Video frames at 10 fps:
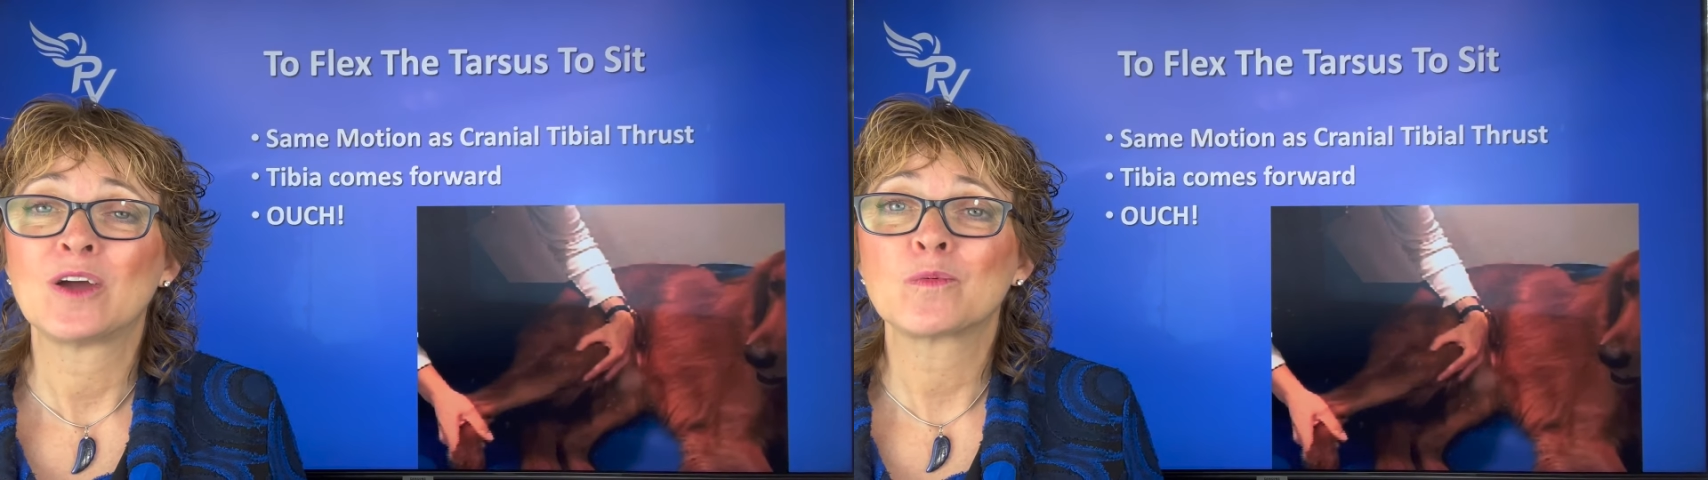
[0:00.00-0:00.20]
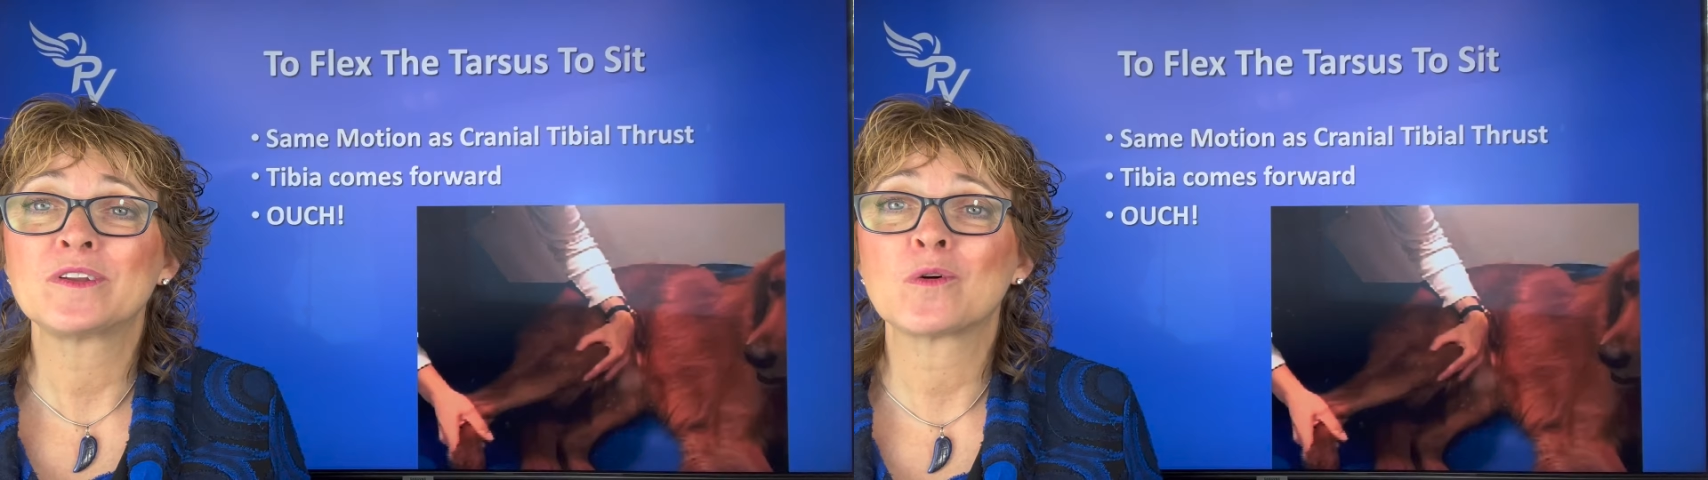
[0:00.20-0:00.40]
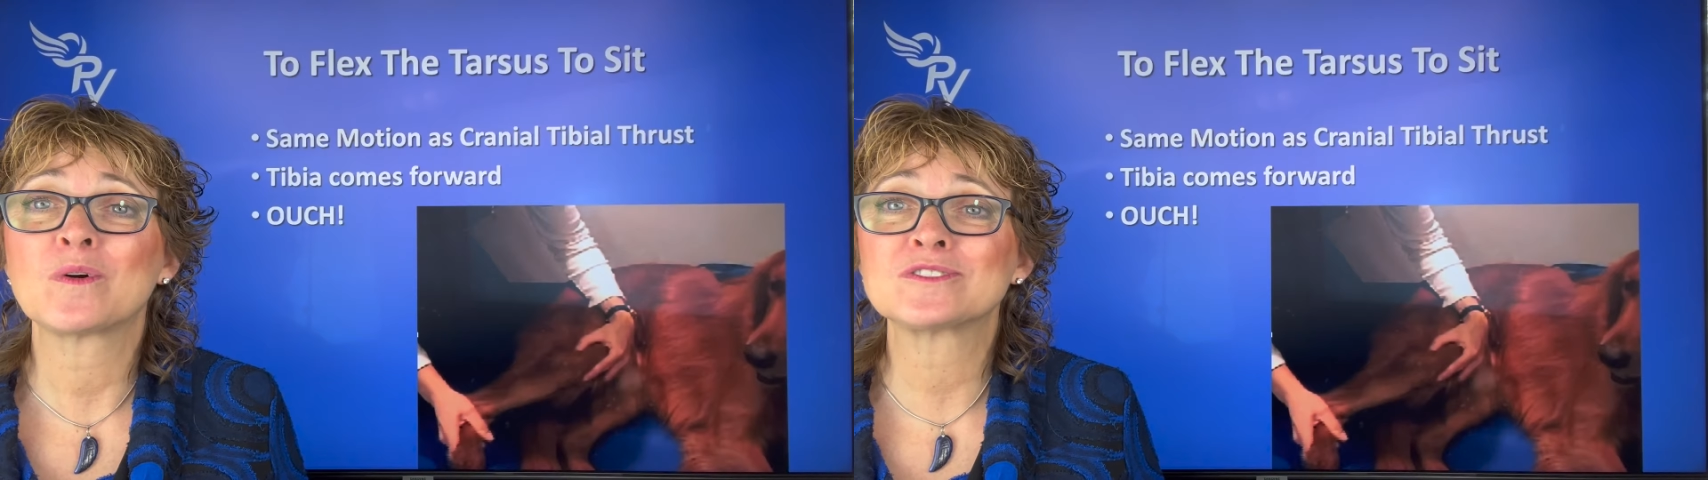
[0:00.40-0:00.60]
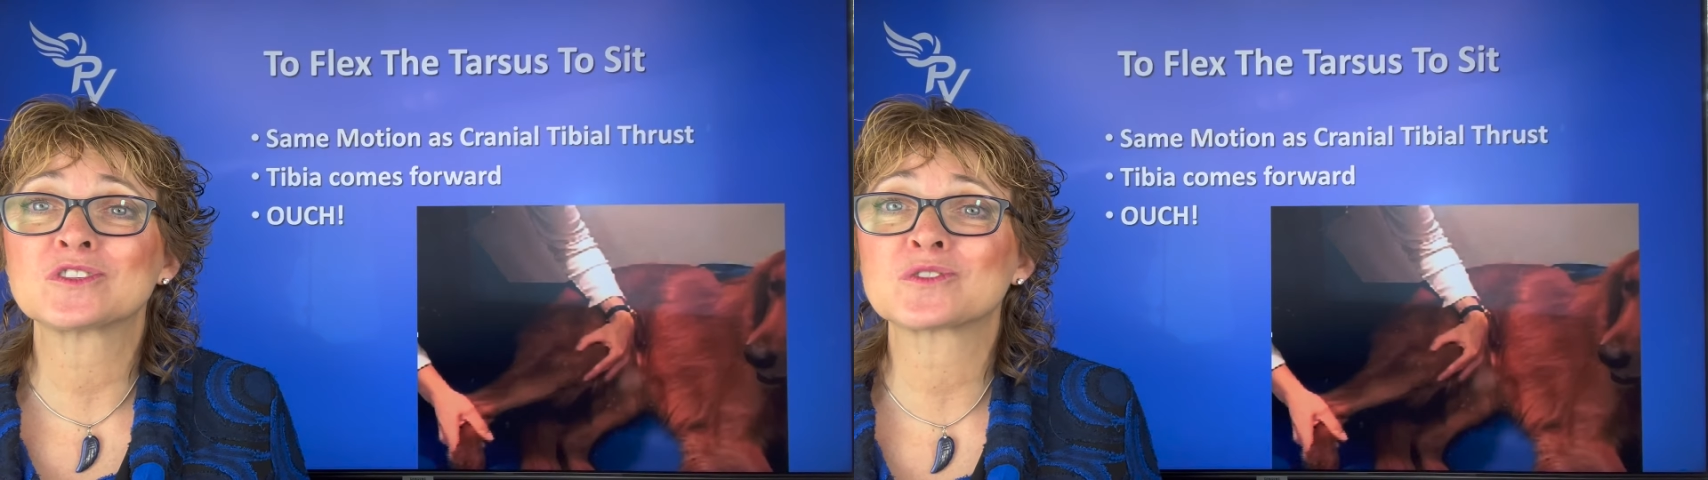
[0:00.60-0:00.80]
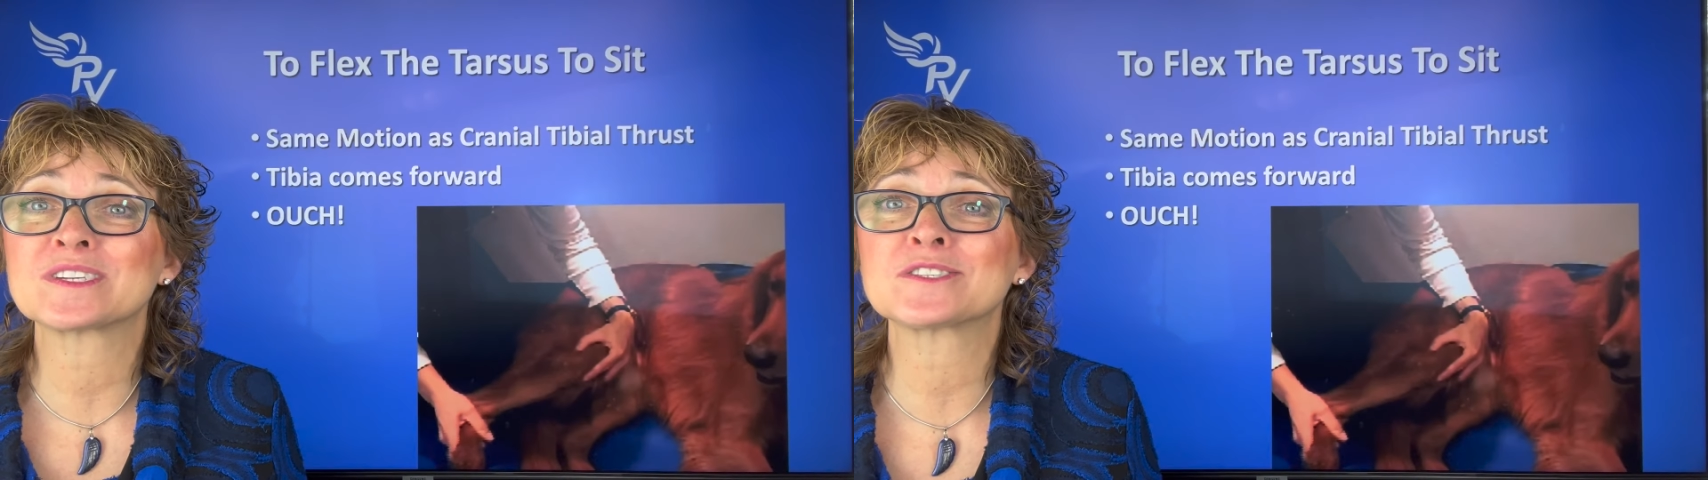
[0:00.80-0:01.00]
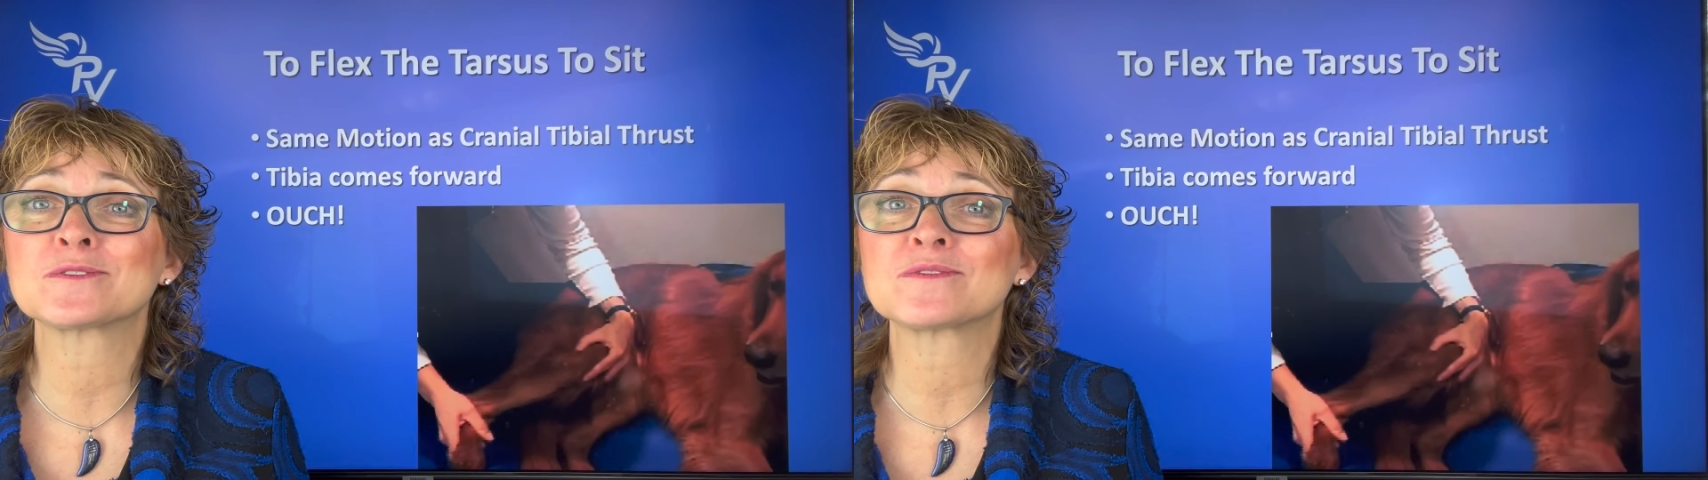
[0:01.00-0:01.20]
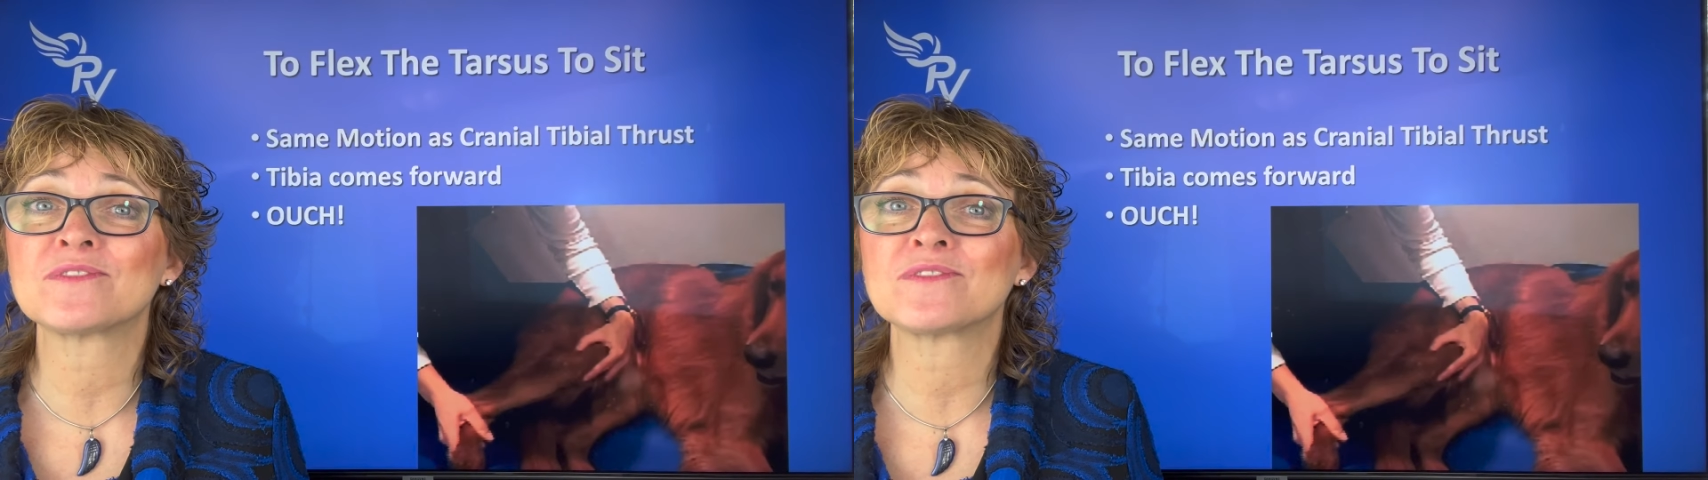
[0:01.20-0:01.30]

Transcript: We don't want to stress those